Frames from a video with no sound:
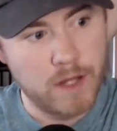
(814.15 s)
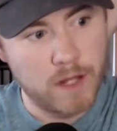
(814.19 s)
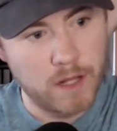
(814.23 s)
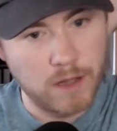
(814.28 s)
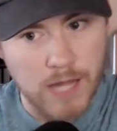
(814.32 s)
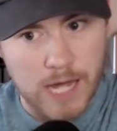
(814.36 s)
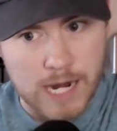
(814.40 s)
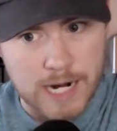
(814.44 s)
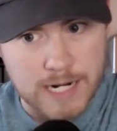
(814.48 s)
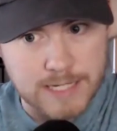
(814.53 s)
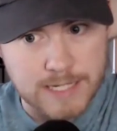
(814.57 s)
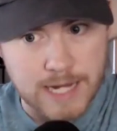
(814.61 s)
A
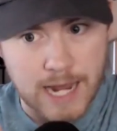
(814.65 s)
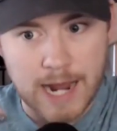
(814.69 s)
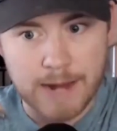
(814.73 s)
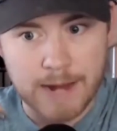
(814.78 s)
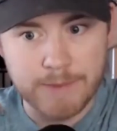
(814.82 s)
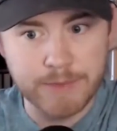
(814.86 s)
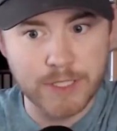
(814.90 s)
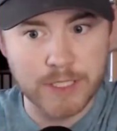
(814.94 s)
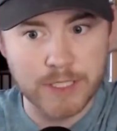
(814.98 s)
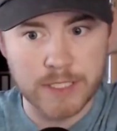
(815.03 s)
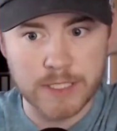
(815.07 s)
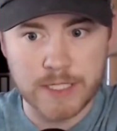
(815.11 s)
lot of
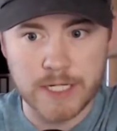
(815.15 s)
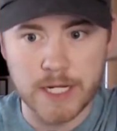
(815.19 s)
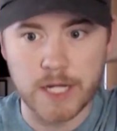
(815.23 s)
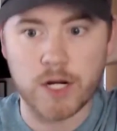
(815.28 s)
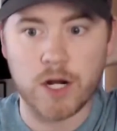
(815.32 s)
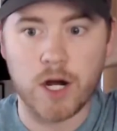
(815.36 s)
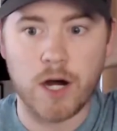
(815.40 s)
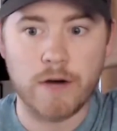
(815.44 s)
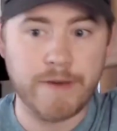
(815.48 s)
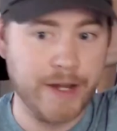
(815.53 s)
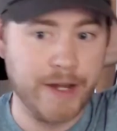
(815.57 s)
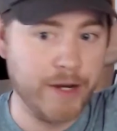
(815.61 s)
time is going to
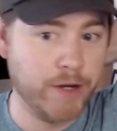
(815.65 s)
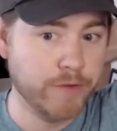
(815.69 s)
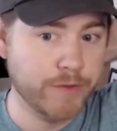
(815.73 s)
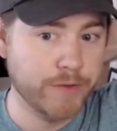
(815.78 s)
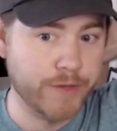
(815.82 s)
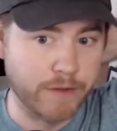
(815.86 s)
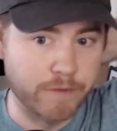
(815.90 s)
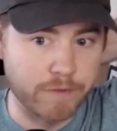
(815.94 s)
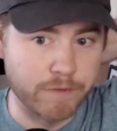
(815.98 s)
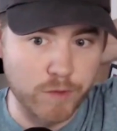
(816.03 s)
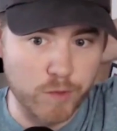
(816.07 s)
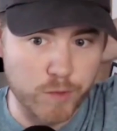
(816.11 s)
tick off. I don't
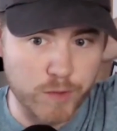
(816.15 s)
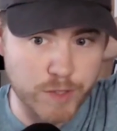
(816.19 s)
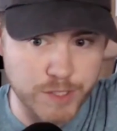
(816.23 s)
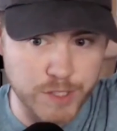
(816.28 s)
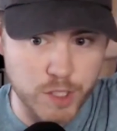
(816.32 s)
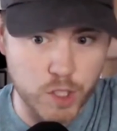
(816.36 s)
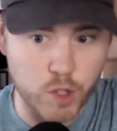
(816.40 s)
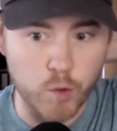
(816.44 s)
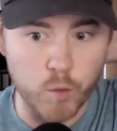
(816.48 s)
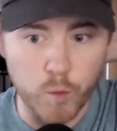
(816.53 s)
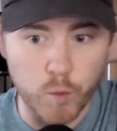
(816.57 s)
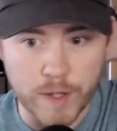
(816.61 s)
think Florida's
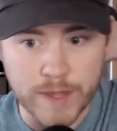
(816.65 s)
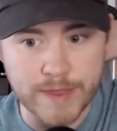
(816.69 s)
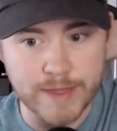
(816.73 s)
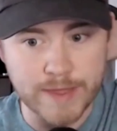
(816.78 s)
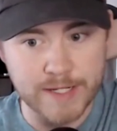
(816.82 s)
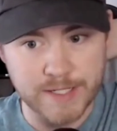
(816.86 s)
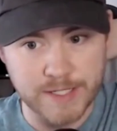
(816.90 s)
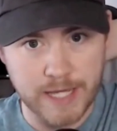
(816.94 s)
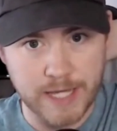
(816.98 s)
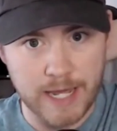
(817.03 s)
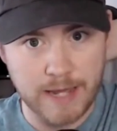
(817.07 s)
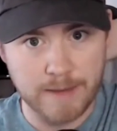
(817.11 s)
going to win
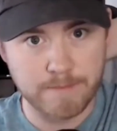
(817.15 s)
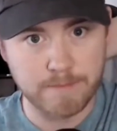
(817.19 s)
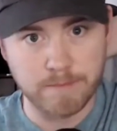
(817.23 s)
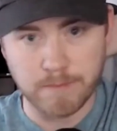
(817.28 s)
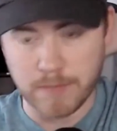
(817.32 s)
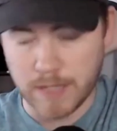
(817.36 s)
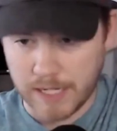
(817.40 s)
this game,